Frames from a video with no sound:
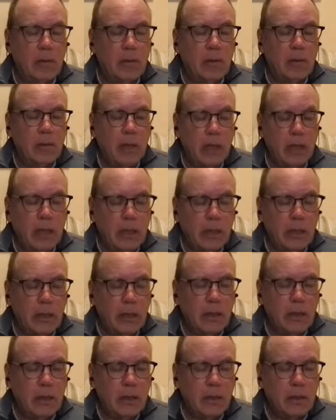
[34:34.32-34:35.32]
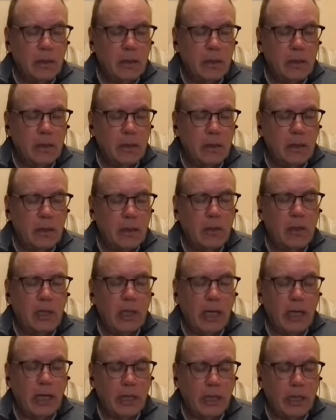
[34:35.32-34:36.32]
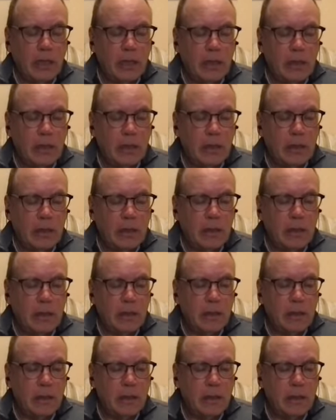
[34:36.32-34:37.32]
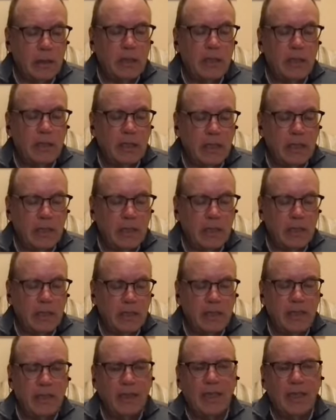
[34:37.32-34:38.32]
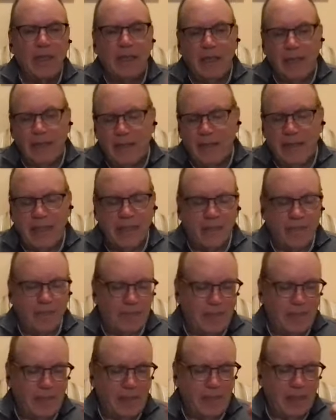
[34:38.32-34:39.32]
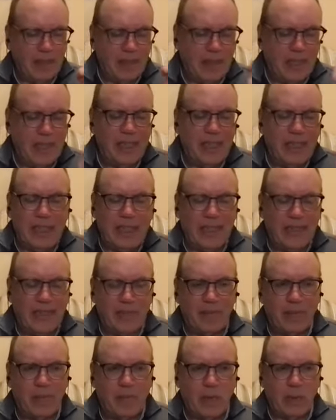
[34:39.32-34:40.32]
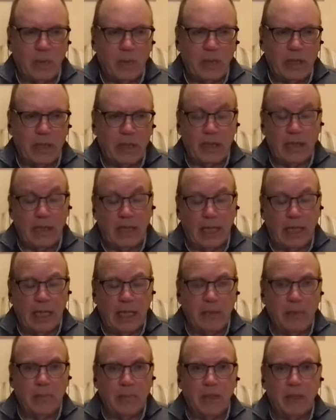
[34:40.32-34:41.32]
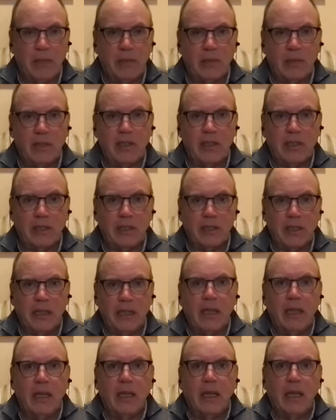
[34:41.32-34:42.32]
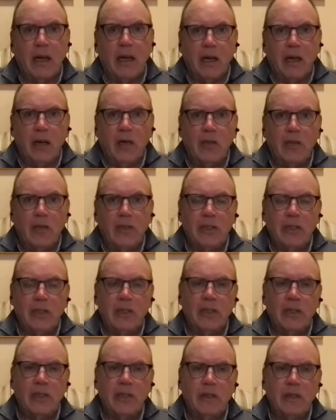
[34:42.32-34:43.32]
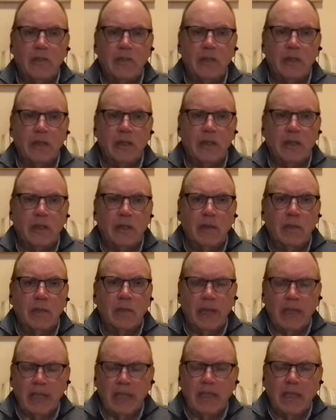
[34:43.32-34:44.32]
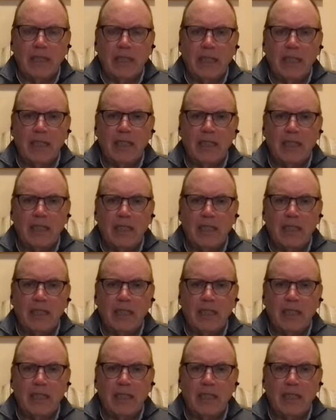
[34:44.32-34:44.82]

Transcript: right. Okay. This is it. Not, you know, and, and it wasn't enlightenment. It was just, oh, this is sort of meditating.